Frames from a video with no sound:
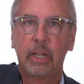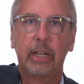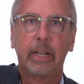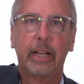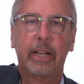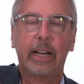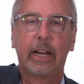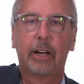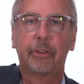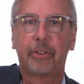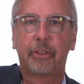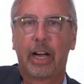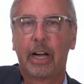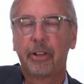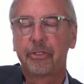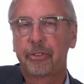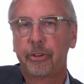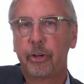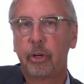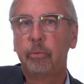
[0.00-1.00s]
And
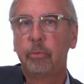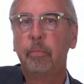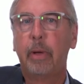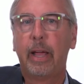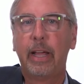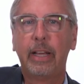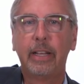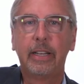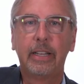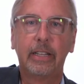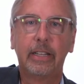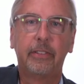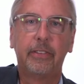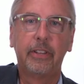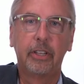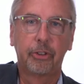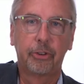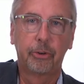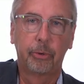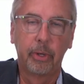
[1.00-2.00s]
aldosterone made in
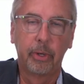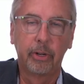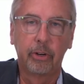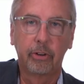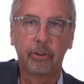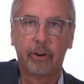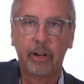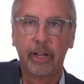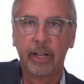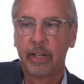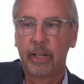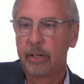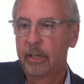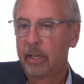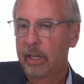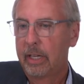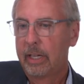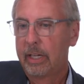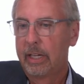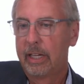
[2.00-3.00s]
the adrenal gland
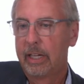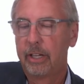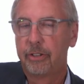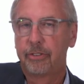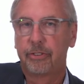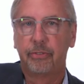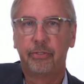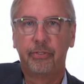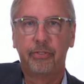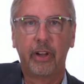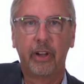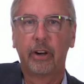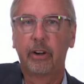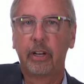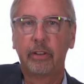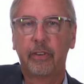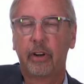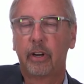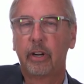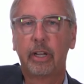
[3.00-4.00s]
is
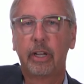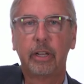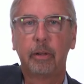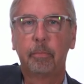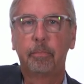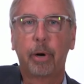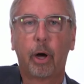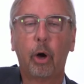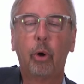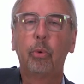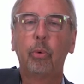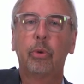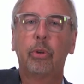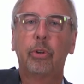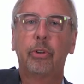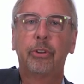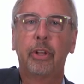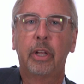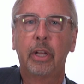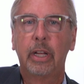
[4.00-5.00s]
very, very
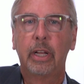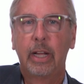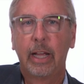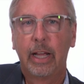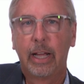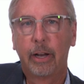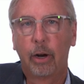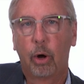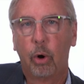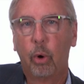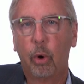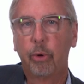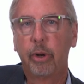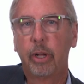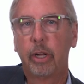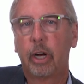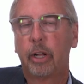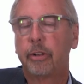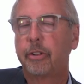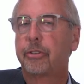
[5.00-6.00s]
potent at
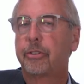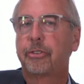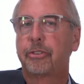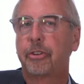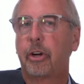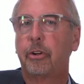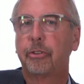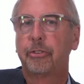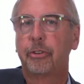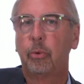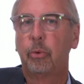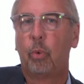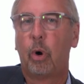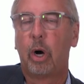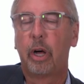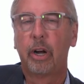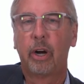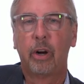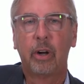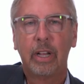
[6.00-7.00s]
holding on to salt and
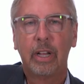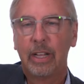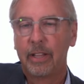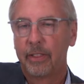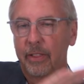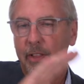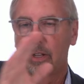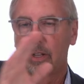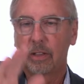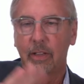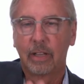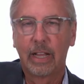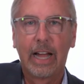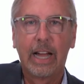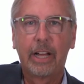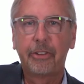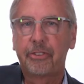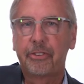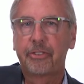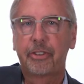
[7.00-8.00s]
water. The
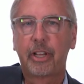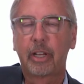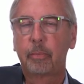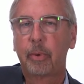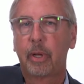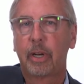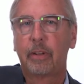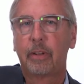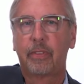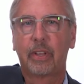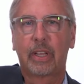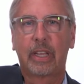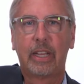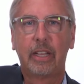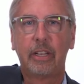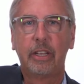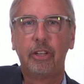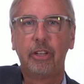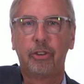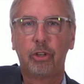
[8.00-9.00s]
last segment of the
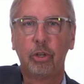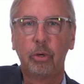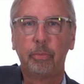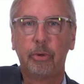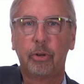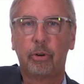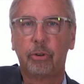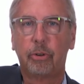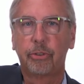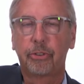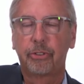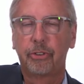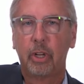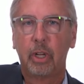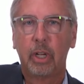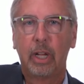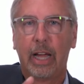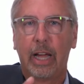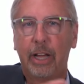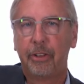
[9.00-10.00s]
kidney tubules,
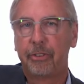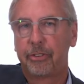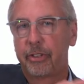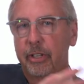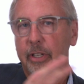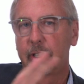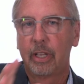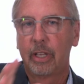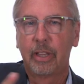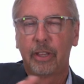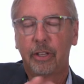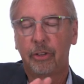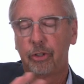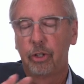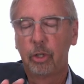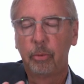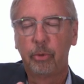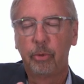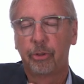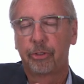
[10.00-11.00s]
as the
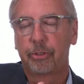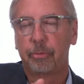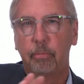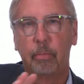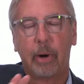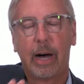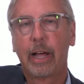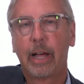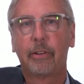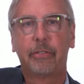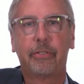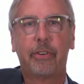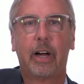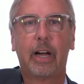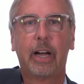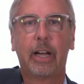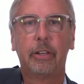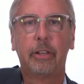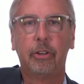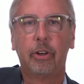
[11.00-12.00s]
tubules
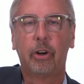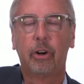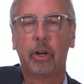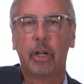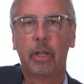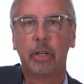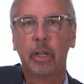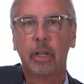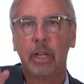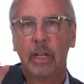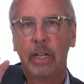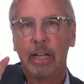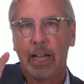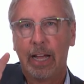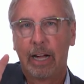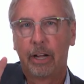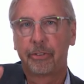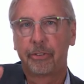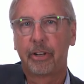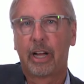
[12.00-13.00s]
modify urine,
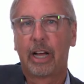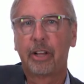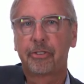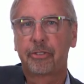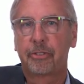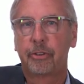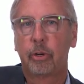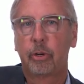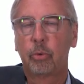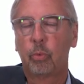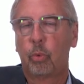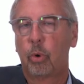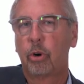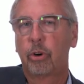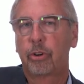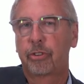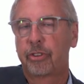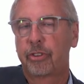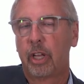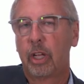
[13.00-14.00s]
aldosterone
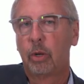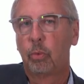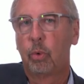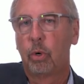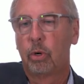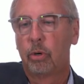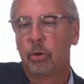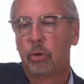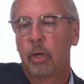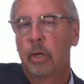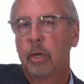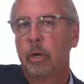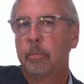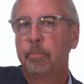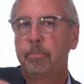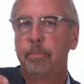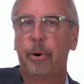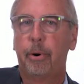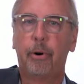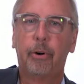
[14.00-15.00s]
works and will
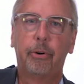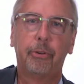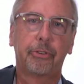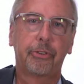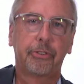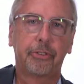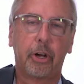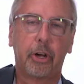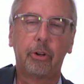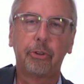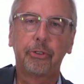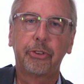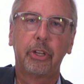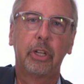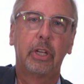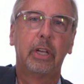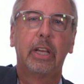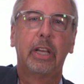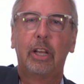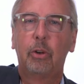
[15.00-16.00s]
pull salt
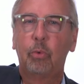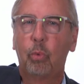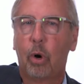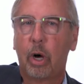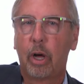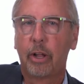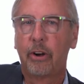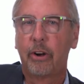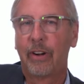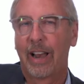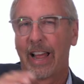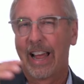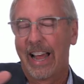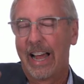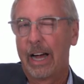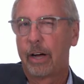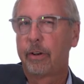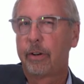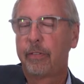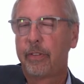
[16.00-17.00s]
and water
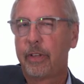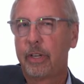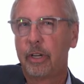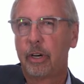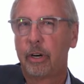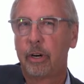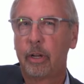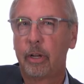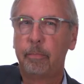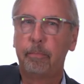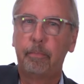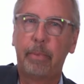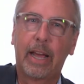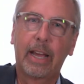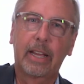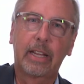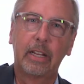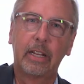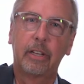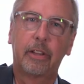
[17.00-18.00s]
out of the urine
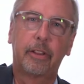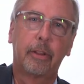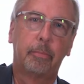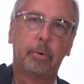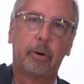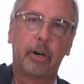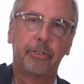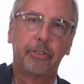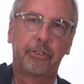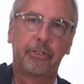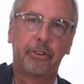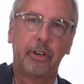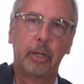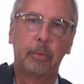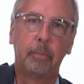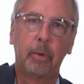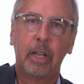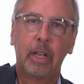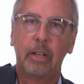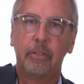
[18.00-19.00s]
back into the
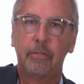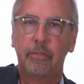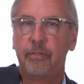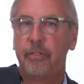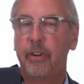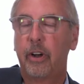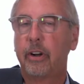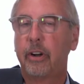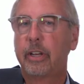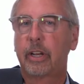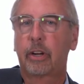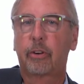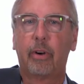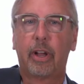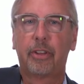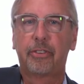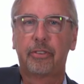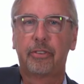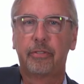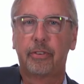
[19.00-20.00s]
bloodstream very
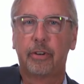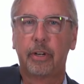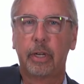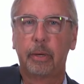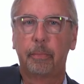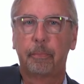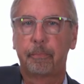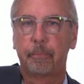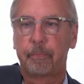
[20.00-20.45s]
aggressively.